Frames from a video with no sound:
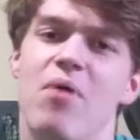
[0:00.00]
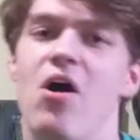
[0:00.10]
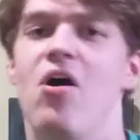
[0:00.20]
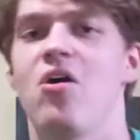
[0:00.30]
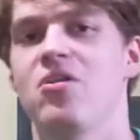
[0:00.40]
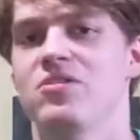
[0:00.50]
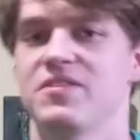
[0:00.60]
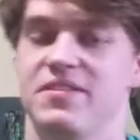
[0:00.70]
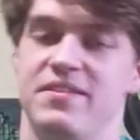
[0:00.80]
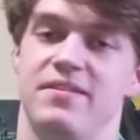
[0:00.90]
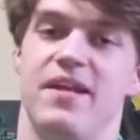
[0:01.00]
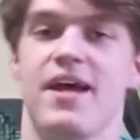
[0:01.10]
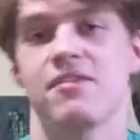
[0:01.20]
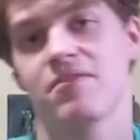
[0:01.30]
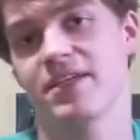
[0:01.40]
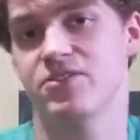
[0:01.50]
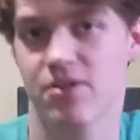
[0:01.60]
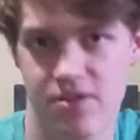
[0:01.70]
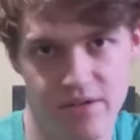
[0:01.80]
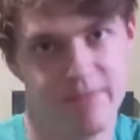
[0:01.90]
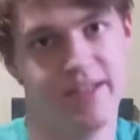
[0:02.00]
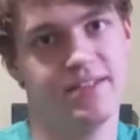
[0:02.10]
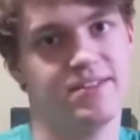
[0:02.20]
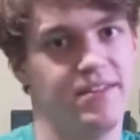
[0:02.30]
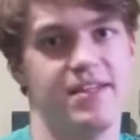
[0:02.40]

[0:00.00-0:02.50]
balls and nightly tournaments,